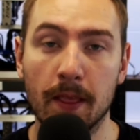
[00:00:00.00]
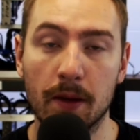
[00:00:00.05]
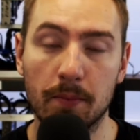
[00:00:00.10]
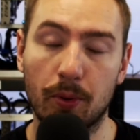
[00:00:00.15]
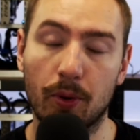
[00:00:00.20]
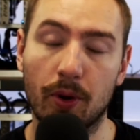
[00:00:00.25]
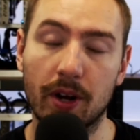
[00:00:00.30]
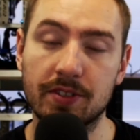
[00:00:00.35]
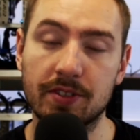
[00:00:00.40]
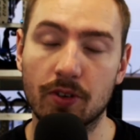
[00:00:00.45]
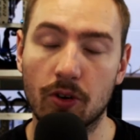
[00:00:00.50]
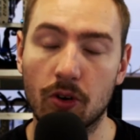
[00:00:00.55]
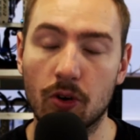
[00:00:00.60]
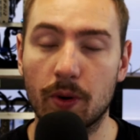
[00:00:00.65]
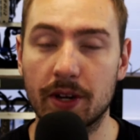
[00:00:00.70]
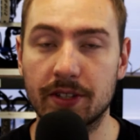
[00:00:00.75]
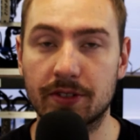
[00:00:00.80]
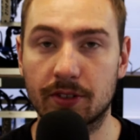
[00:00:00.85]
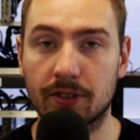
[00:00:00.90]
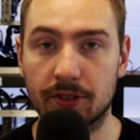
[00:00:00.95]
But it's
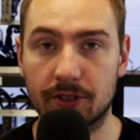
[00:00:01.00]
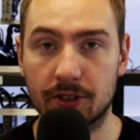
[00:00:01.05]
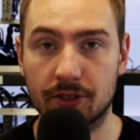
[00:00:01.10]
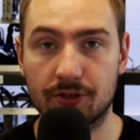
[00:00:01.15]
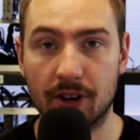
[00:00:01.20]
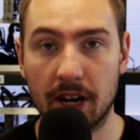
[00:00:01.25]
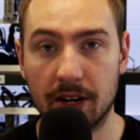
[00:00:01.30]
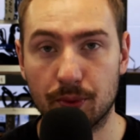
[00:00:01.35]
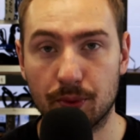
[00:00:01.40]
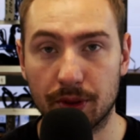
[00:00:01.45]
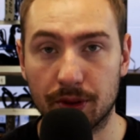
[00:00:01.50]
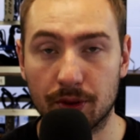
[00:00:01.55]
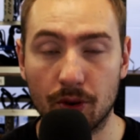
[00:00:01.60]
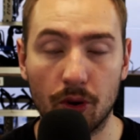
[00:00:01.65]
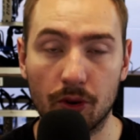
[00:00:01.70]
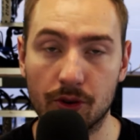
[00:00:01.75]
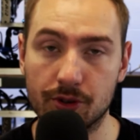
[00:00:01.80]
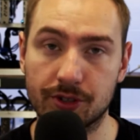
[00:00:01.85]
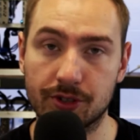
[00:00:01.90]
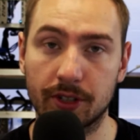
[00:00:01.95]
always good to tread with
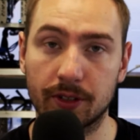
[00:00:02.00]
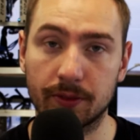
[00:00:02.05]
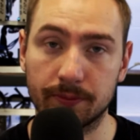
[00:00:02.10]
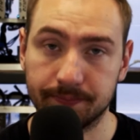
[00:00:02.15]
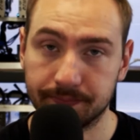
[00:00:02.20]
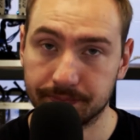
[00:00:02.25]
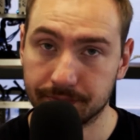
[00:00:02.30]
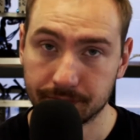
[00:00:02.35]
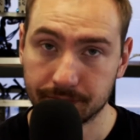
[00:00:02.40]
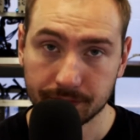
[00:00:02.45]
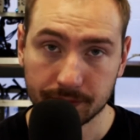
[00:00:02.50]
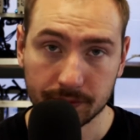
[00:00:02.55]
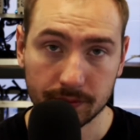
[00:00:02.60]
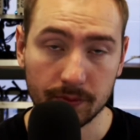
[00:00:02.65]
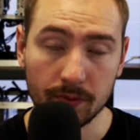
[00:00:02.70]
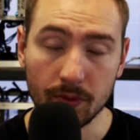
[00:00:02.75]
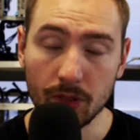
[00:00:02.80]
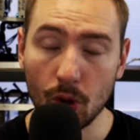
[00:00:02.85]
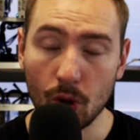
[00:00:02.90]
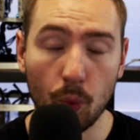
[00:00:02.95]
caution
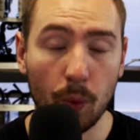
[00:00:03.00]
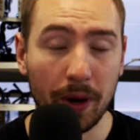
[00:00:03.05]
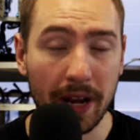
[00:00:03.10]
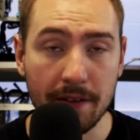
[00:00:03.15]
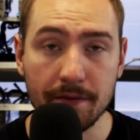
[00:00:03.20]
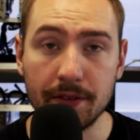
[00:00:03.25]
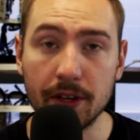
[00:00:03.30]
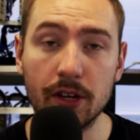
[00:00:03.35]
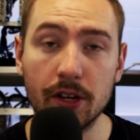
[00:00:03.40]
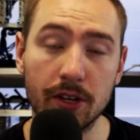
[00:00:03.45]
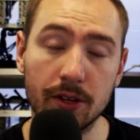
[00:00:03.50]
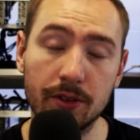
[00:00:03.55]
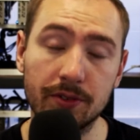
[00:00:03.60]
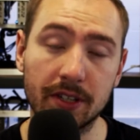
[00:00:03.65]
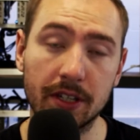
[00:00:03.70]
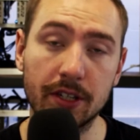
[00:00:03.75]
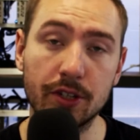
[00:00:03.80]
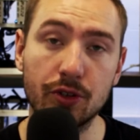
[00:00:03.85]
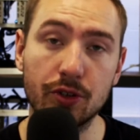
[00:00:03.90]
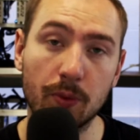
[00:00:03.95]
whenever you're
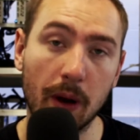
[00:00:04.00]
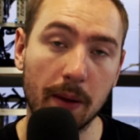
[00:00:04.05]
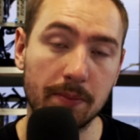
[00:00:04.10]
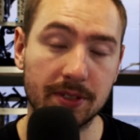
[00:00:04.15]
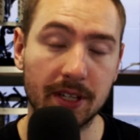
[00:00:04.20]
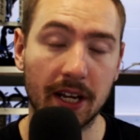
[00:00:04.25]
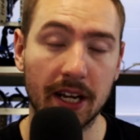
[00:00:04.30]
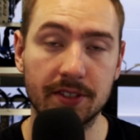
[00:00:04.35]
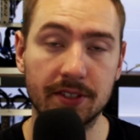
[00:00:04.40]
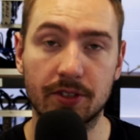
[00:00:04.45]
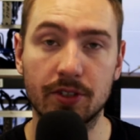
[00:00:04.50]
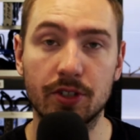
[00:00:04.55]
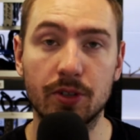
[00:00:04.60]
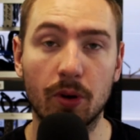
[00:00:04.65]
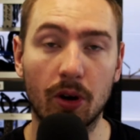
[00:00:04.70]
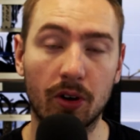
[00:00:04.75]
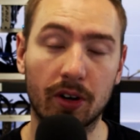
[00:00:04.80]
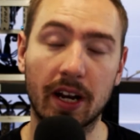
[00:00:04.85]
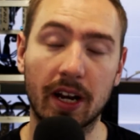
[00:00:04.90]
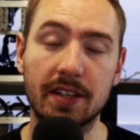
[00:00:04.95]
using new websites and new
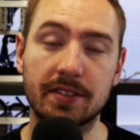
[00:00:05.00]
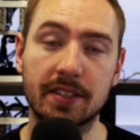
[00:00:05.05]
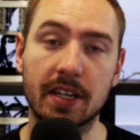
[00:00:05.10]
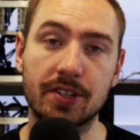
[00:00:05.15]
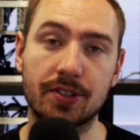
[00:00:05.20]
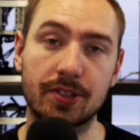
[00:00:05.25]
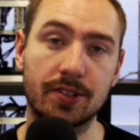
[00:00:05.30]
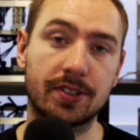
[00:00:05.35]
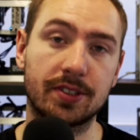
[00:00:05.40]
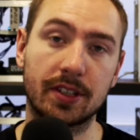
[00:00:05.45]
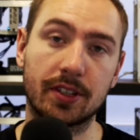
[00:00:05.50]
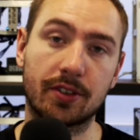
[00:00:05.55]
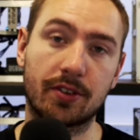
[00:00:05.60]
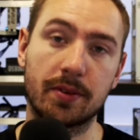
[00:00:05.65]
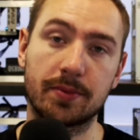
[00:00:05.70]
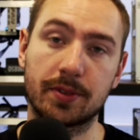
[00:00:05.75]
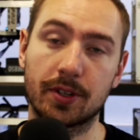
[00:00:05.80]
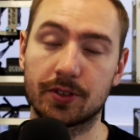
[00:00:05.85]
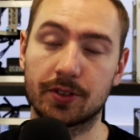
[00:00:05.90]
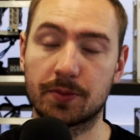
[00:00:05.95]
organizations in the
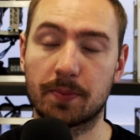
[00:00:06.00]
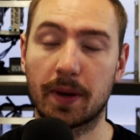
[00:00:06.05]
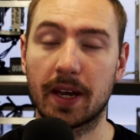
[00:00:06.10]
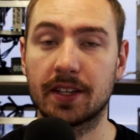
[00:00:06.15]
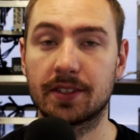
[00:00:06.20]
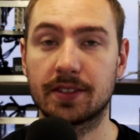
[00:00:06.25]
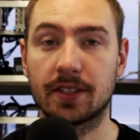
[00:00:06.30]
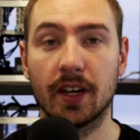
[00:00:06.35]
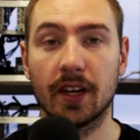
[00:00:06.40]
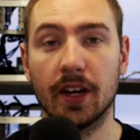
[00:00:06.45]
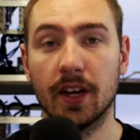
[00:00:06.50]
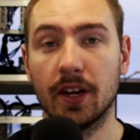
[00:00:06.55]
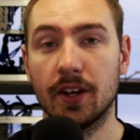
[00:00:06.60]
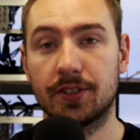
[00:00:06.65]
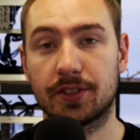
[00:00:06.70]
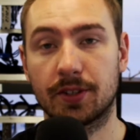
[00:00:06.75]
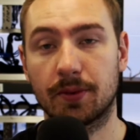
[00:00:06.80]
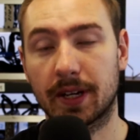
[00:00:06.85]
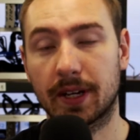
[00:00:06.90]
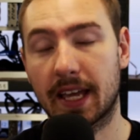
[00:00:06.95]
crypto space.
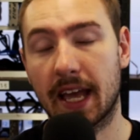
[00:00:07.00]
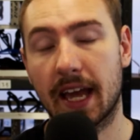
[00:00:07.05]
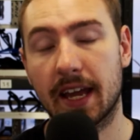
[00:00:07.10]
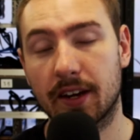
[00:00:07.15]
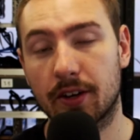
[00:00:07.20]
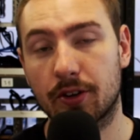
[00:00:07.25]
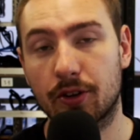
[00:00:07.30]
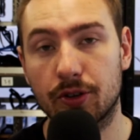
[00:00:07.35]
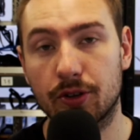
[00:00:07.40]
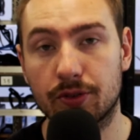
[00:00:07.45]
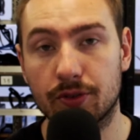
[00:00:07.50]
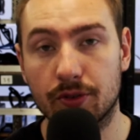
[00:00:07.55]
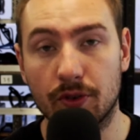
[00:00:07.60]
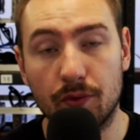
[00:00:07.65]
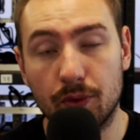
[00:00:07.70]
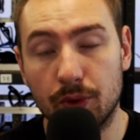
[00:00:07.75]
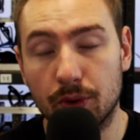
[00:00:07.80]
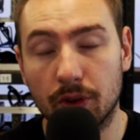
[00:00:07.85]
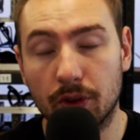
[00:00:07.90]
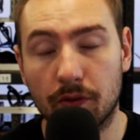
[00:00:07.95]
So again, a good
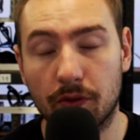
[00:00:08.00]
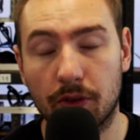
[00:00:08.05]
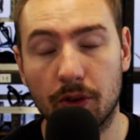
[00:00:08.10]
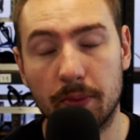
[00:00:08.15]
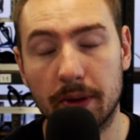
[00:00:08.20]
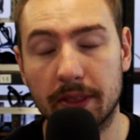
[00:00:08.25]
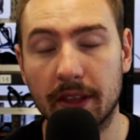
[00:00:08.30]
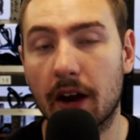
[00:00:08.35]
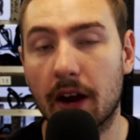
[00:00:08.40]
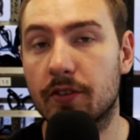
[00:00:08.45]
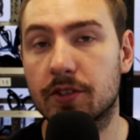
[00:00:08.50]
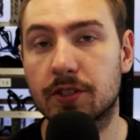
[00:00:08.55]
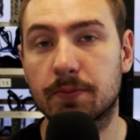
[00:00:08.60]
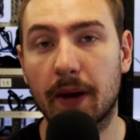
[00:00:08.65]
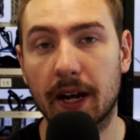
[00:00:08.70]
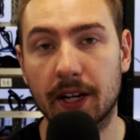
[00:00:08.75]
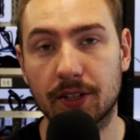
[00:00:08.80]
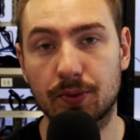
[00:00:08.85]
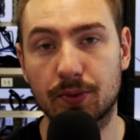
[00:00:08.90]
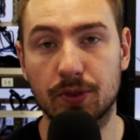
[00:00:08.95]
rule of thumb in that
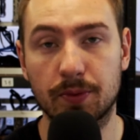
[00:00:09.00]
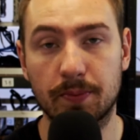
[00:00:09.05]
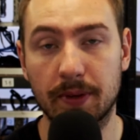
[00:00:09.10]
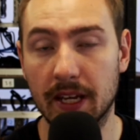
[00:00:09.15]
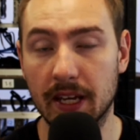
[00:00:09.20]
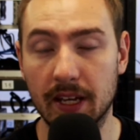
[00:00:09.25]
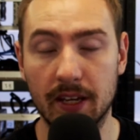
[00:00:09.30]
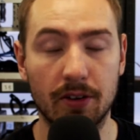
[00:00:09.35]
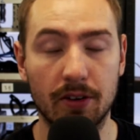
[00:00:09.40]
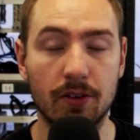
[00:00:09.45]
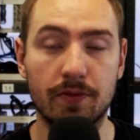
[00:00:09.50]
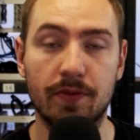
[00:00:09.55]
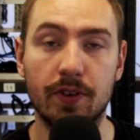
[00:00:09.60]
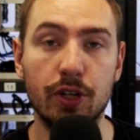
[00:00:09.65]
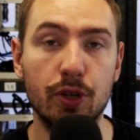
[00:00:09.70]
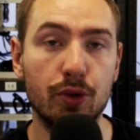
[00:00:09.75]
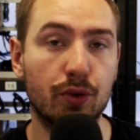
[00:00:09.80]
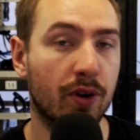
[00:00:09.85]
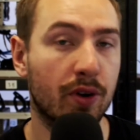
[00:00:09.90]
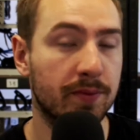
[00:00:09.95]
respect would be, you know, if a
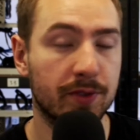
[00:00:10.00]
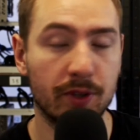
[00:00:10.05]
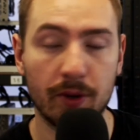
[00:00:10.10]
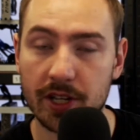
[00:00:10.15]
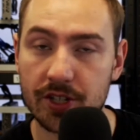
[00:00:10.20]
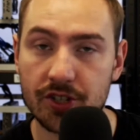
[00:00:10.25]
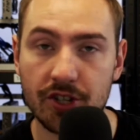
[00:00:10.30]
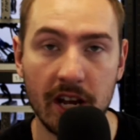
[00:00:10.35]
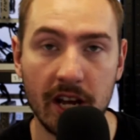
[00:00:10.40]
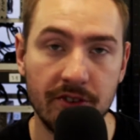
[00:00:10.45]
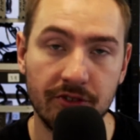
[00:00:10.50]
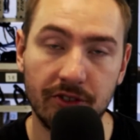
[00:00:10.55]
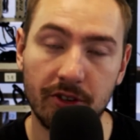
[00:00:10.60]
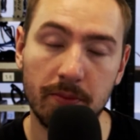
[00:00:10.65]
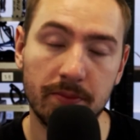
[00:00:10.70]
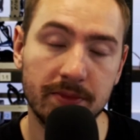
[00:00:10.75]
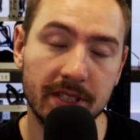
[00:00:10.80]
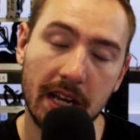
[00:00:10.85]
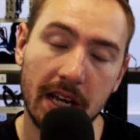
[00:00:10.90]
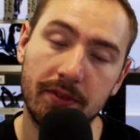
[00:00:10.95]
new crypto exchange
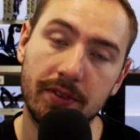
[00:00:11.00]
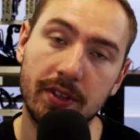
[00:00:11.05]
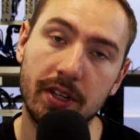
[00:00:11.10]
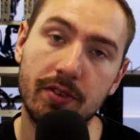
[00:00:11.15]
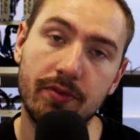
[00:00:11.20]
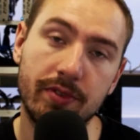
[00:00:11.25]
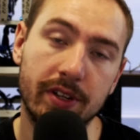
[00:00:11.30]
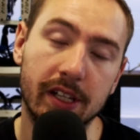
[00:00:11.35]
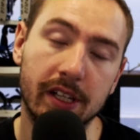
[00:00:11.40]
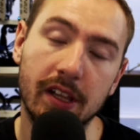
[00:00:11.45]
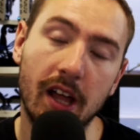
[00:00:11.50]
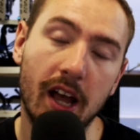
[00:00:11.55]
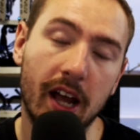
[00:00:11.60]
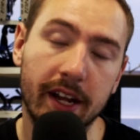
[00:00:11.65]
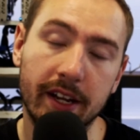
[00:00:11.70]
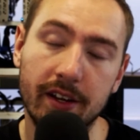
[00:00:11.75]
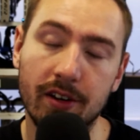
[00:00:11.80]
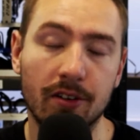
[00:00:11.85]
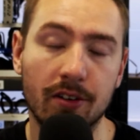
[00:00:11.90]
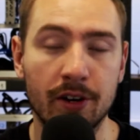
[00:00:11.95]
comes out that you really
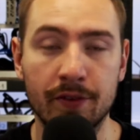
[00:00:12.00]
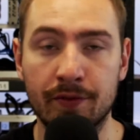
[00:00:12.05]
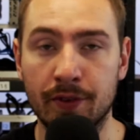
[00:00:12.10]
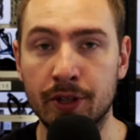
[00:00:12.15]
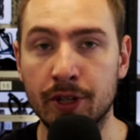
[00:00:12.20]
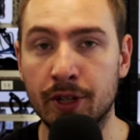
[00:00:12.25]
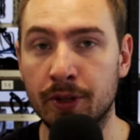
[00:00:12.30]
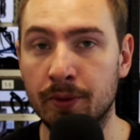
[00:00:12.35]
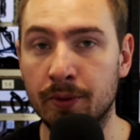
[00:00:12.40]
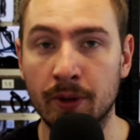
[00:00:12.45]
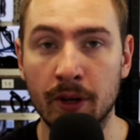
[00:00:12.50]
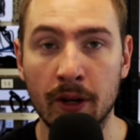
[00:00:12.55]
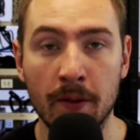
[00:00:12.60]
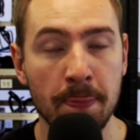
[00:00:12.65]
like, or if a new